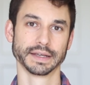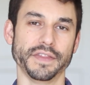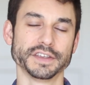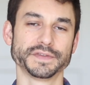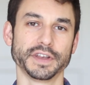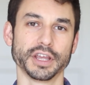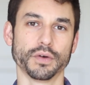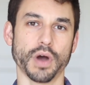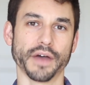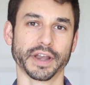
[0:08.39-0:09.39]
In this
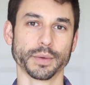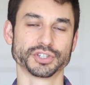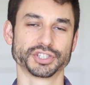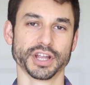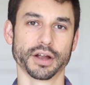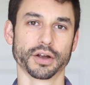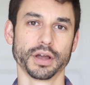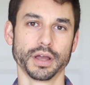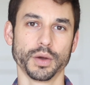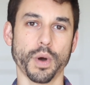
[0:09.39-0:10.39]
video, I thought I would
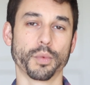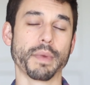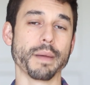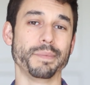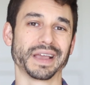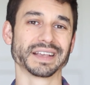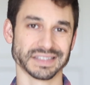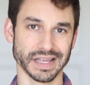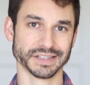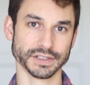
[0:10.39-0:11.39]
share what were my
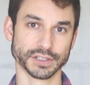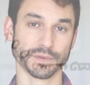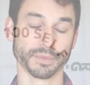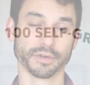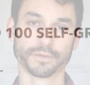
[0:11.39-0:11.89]
biggest lessons from the